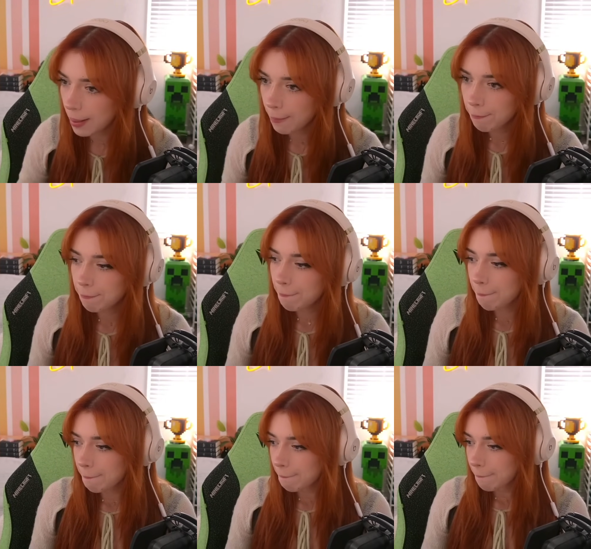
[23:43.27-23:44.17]

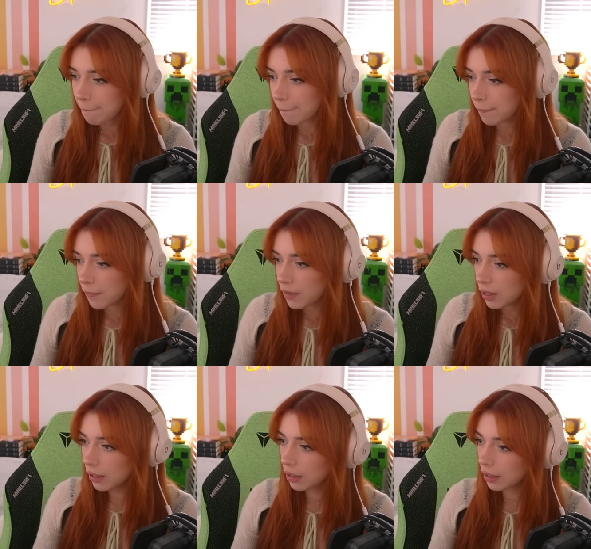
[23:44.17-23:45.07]

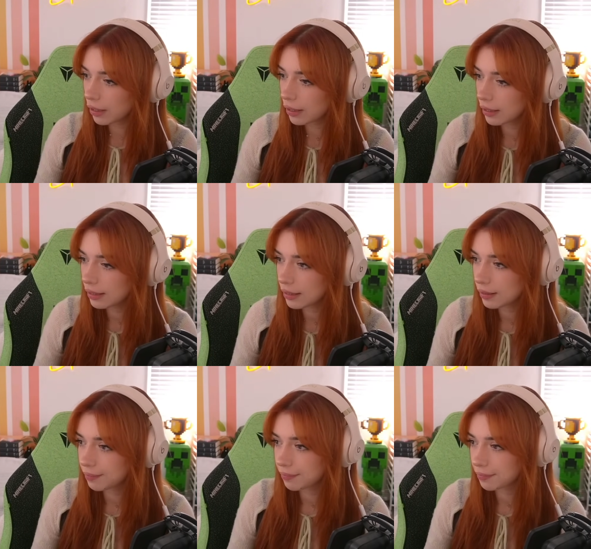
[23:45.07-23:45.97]

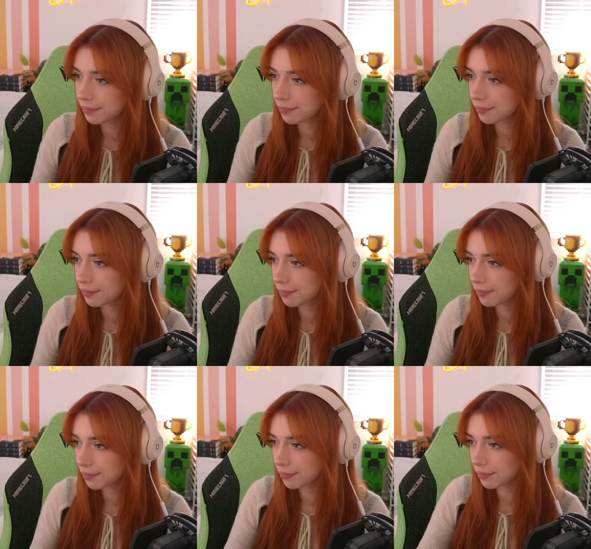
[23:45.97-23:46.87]

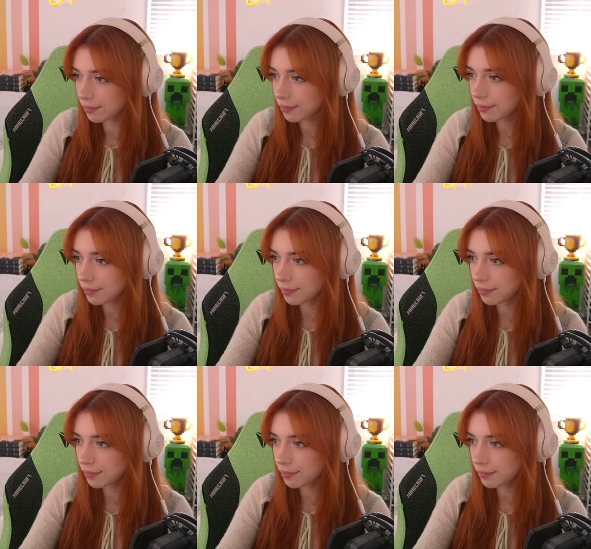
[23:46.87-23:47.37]
(silence)